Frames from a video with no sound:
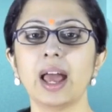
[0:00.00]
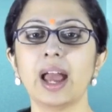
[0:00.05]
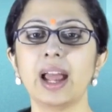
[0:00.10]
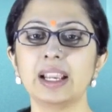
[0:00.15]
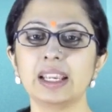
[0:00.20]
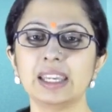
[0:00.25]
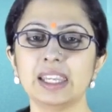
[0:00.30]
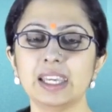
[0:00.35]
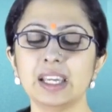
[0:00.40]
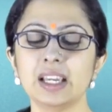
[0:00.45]

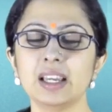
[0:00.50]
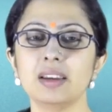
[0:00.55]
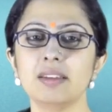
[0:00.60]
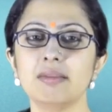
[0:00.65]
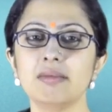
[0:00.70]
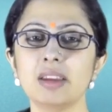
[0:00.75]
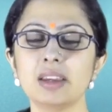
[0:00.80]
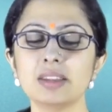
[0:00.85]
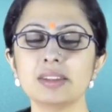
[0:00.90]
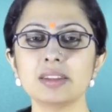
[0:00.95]
and take
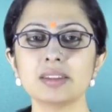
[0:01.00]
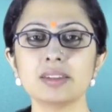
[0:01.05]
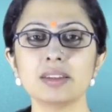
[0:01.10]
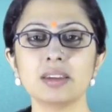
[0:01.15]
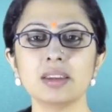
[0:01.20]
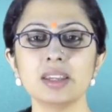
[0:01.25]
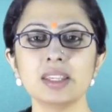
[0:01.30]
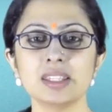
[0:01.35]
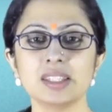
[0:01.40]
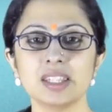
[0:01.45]

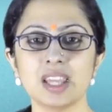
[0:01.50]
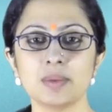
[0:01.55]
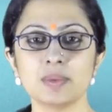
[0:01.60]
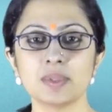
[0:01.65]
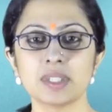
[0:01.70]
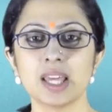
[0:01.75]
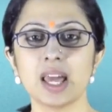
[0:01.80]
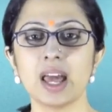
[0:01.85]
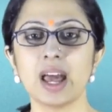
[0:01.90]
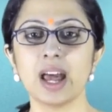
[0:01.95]
necessary
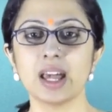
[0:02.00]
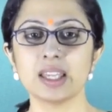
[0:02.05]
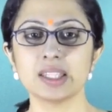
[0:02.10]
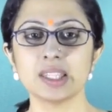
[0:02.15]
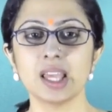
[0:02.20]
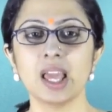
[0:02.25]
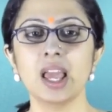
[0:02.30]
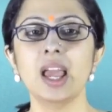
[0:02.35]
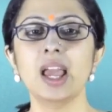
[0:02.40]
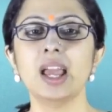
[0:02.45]
steps as
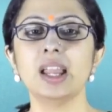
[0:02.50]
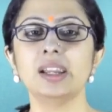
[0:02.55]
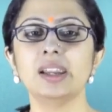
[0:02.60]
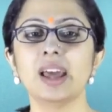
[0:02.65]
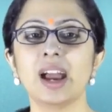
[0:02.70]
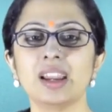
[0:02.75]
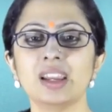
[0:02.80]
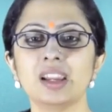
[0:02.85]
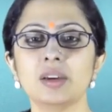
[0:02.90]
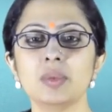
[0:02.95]

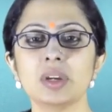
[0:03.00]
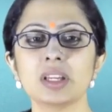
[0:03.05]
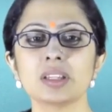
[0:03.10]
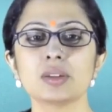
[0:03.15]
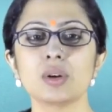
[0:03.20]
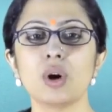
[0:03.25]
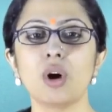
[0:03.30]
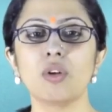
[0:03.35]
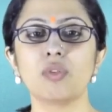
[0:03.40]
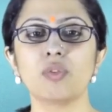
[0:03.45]

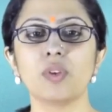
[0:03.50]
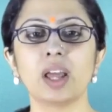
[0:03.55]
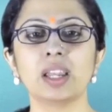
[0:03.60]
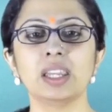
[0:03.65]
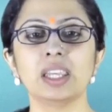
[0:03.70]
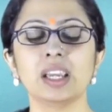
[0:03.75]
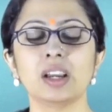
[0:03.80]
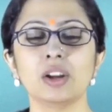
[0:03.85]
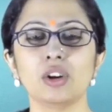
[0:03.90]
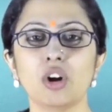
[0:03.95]
dynamics of an
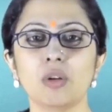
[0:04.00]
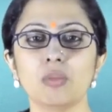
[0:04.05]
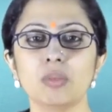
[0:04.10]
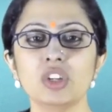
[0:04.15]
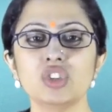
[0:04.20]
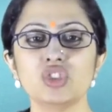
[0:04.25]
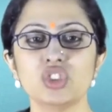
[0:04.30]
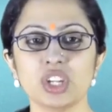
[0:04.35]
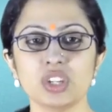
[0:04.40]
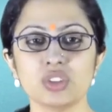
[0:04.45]

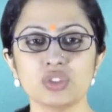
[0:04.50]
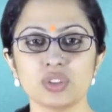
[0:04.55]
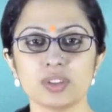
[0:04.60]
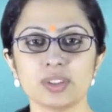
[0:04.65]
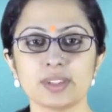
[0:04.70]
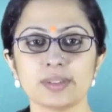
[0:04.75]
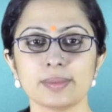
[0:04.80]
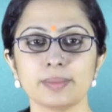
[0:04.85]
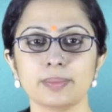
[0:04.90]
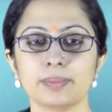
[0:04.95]
economy
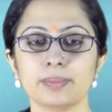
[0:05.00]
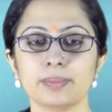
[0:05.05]
changes.